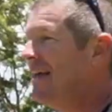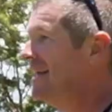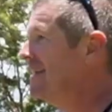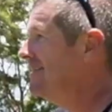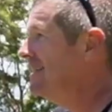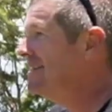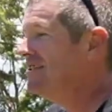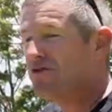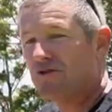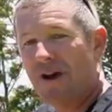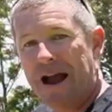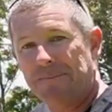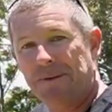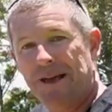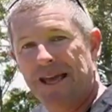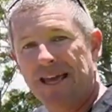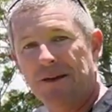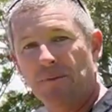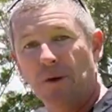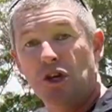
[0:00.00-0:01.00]
This strap
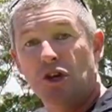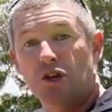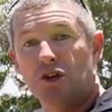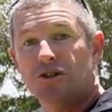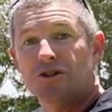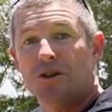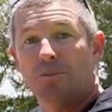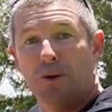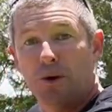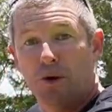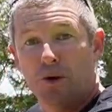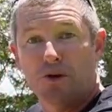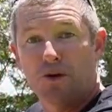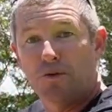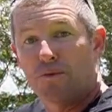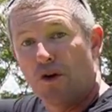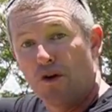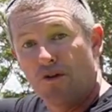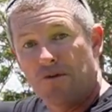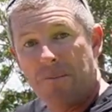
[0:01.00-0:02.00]
here we use to pull the
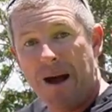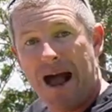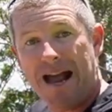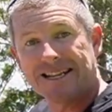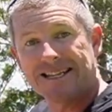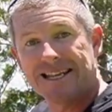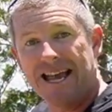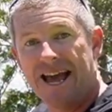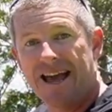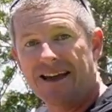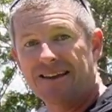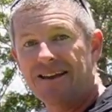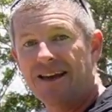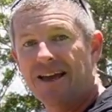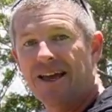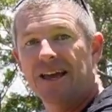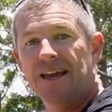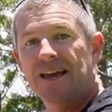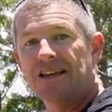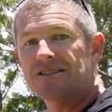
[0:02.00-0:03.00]
roof back down.
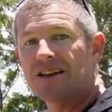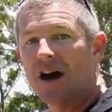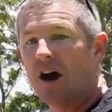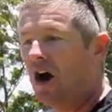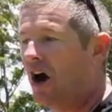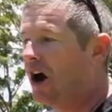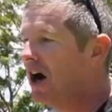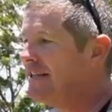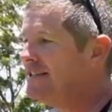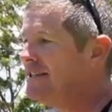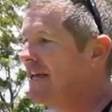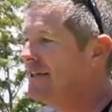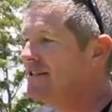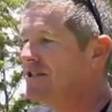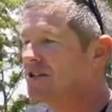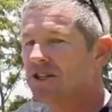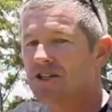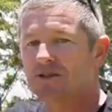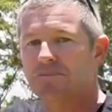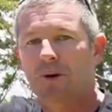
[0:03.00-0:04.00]
So I tend
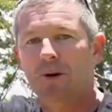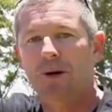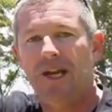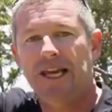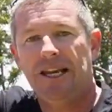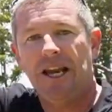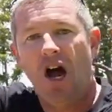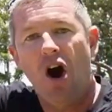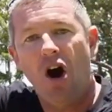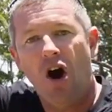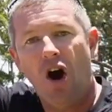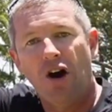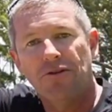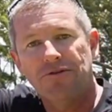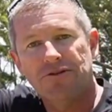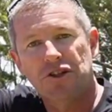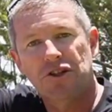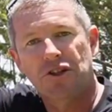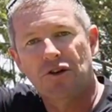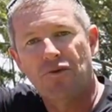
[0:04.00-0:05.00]
to just put it
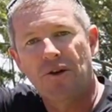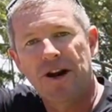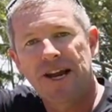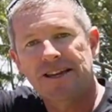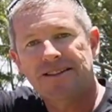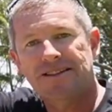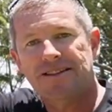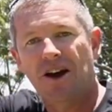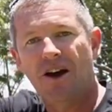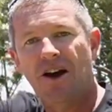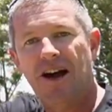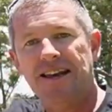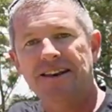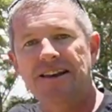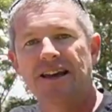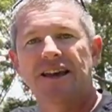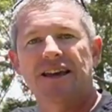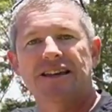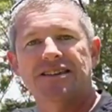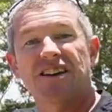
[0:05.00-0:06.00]
off to the rear side
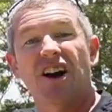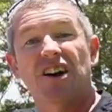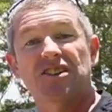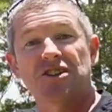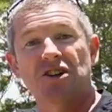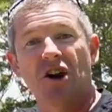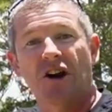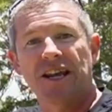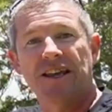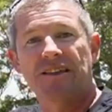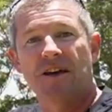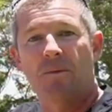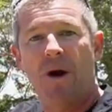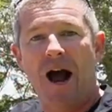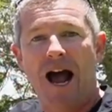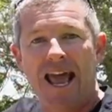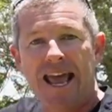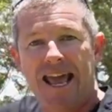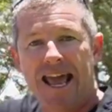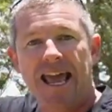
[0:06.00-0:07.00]
so it's not in the
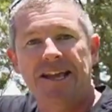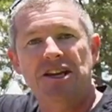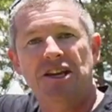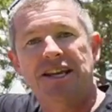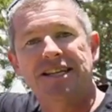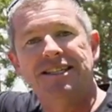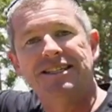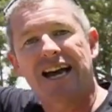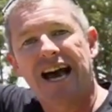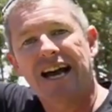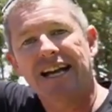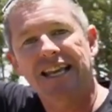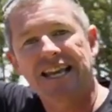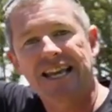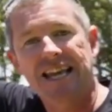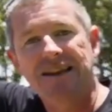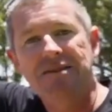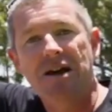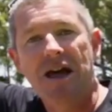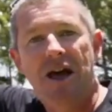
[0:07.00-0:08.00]
way, and you can tuck it
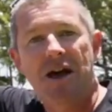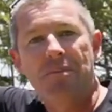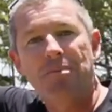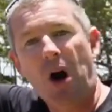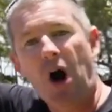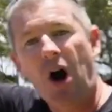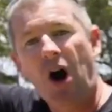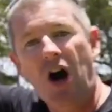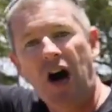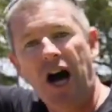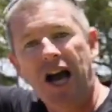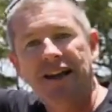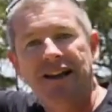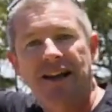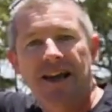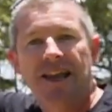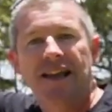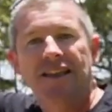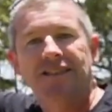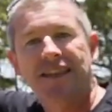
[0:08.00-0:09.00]
in behind
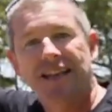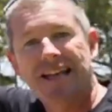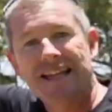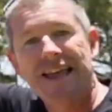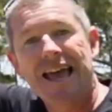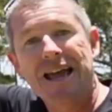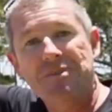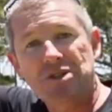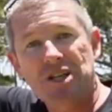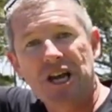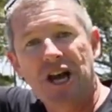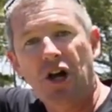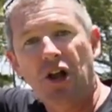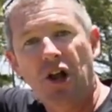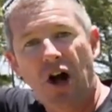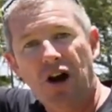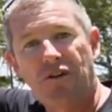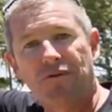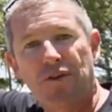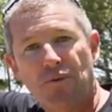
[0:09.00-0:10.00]
the clamshell
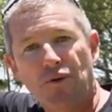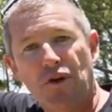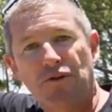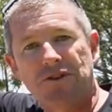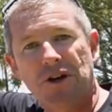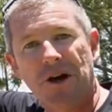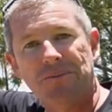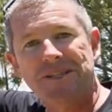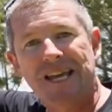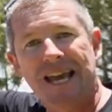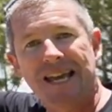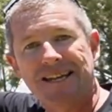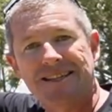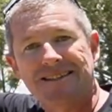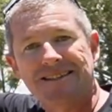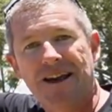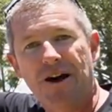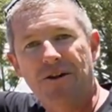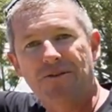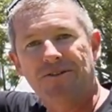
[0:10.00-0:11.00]
of the rooftop tent
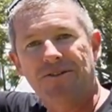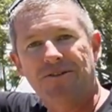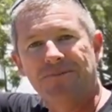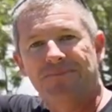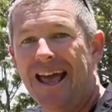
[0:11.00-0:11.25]
itself.